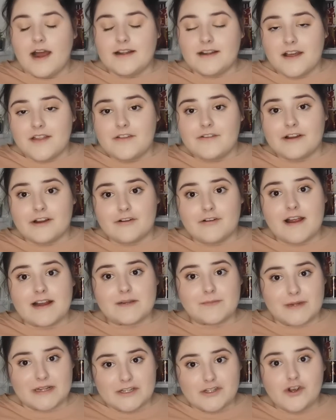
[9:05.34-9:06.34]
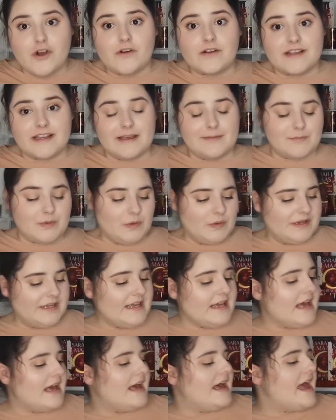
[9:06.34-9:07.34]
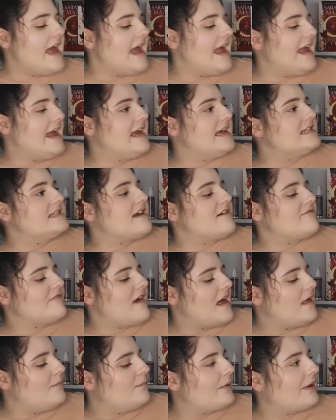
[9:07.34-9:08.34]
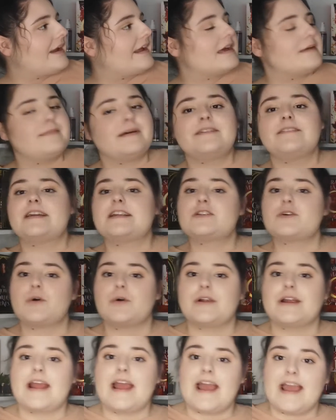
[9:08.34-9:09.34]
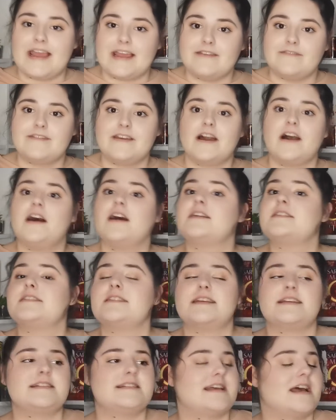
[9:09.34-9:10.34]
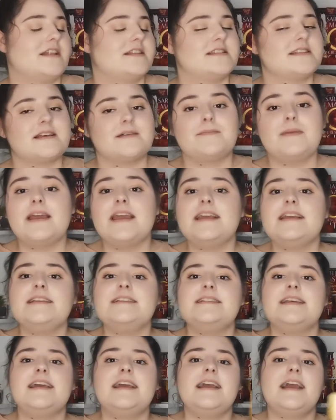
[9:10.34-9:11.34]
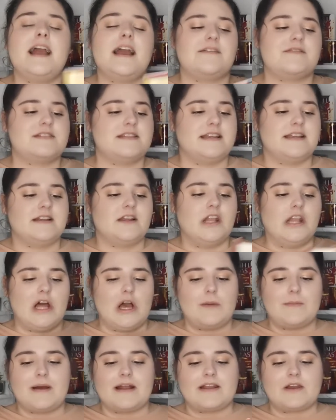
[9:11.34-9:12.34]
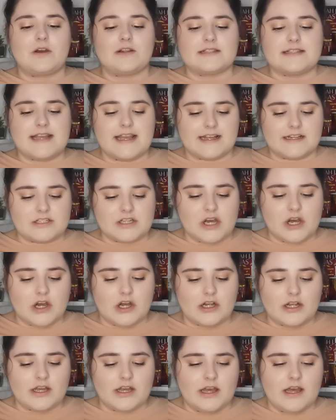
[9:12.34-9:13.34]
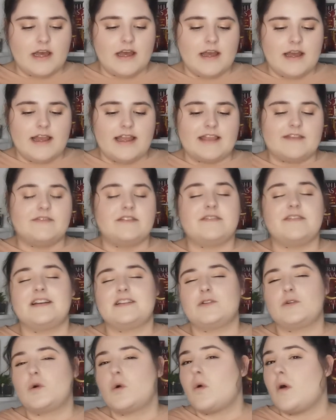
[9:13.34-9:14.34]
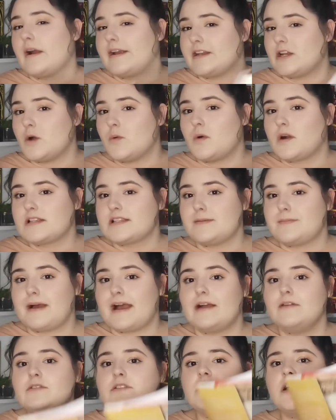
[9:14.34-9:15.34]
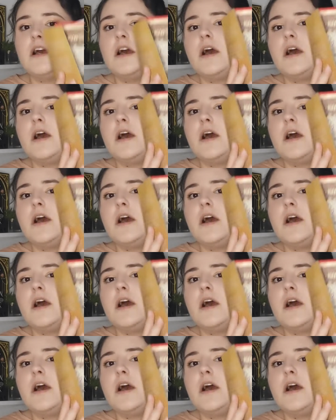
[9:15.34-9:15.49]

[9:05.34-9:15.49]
Another incredibly chonky boy is Realm Breaker by Victoria Aveyard. This sounds amazing. I've seen a lot about it on TikTok, even if I don't quite know what it's about.